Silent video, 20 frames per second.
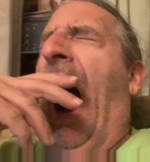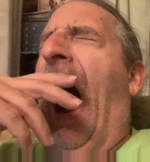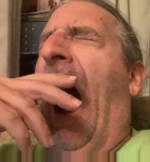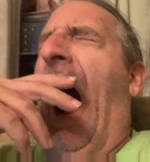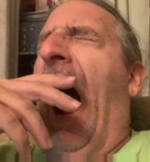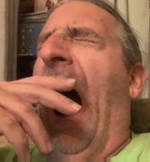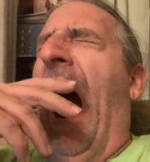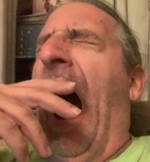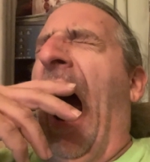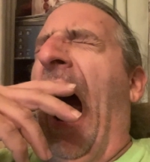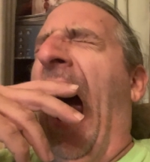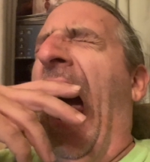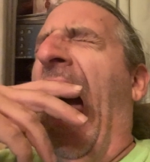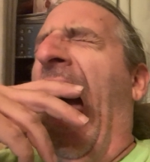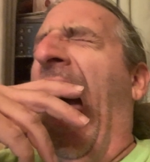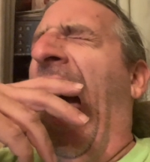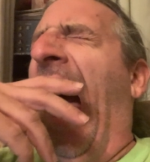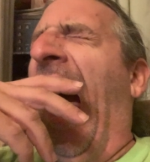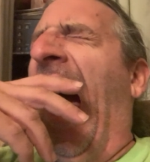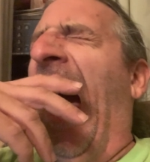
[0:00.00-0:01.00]
Eh,
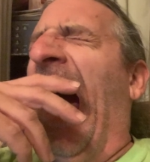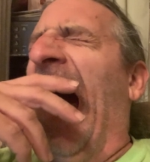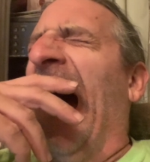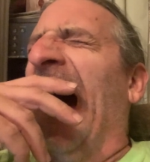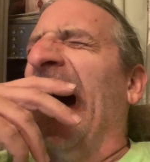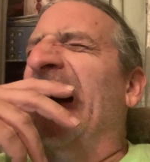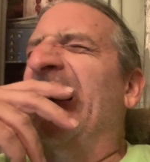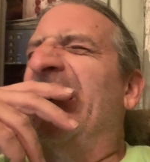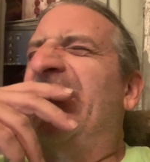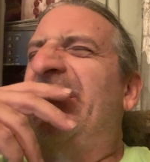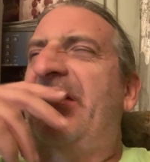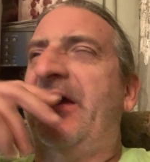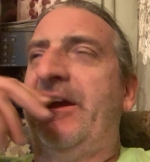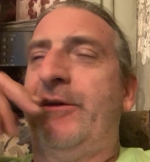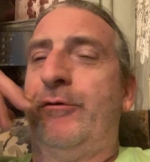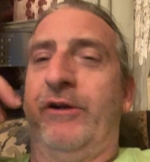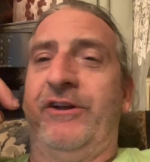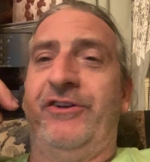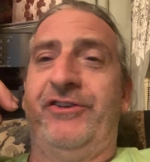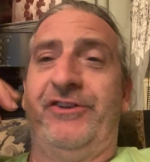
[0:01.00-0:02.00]
they
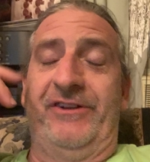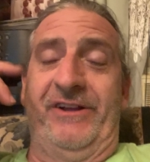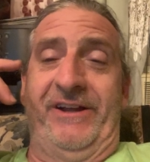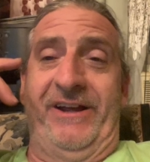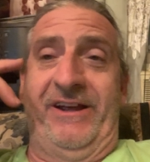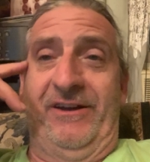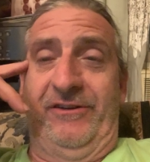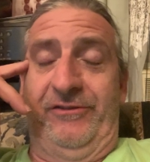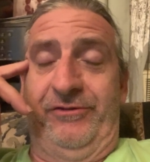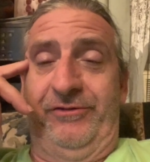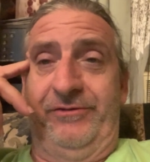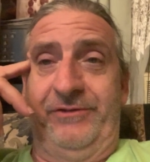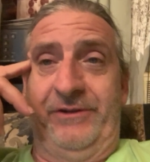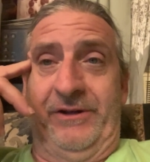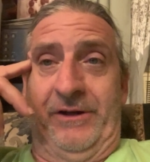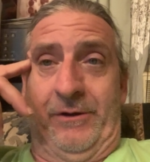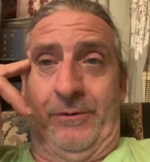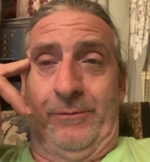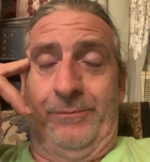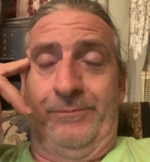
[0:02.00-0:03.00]
recently have, you
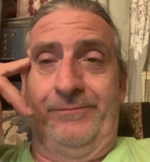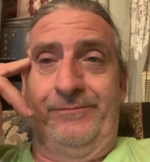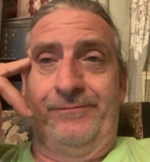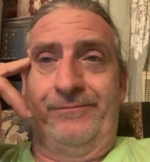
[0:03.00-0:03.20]
know,